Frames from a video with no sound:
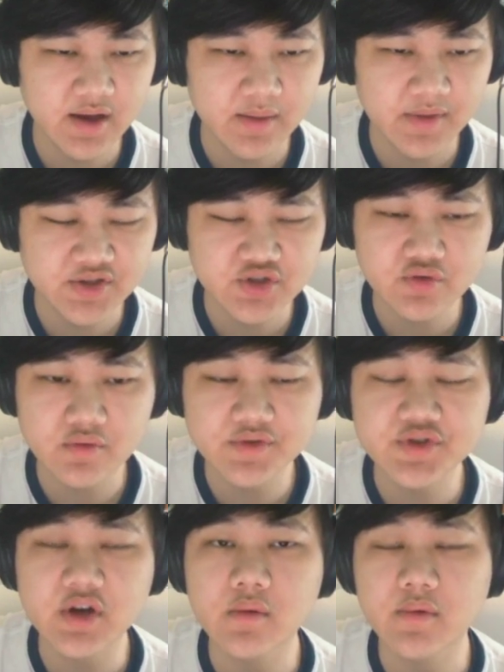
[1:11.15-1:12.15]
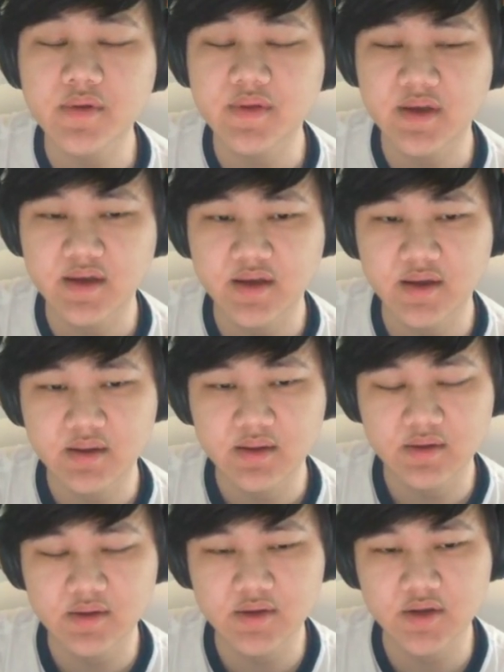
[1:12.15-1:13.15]
Um, as usual, we'll start with a,
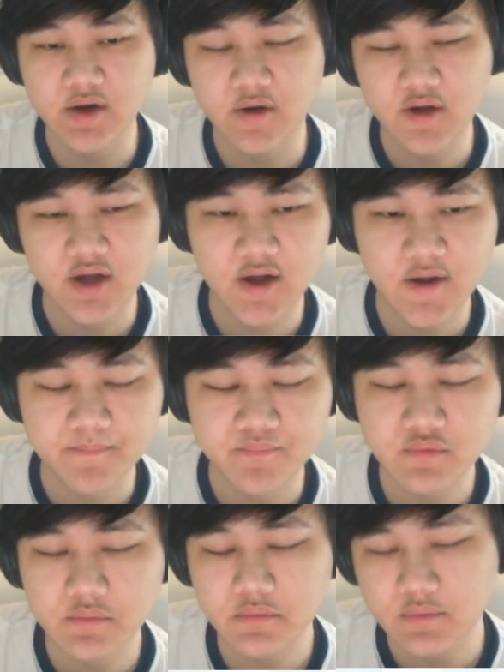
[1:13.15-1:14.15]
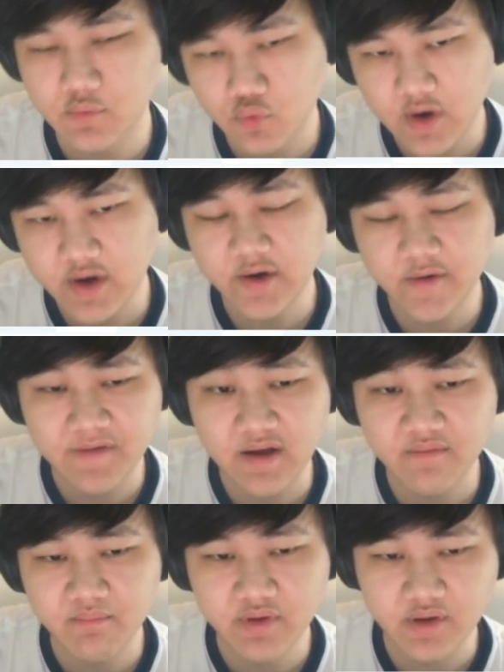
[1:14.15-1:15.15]
you know, um, one out of
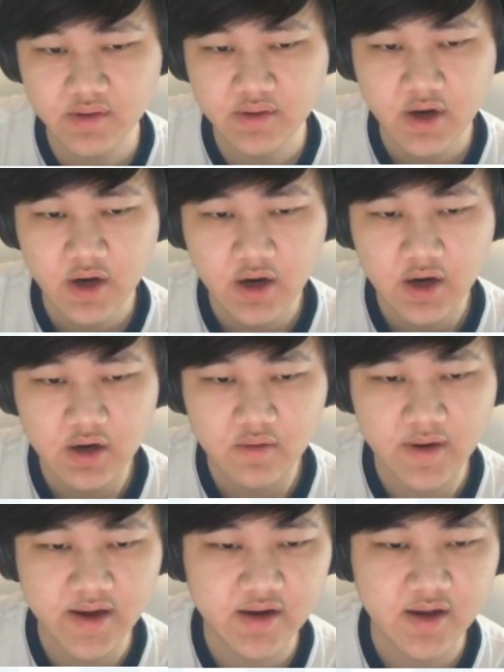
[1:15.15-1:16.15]
five build, right?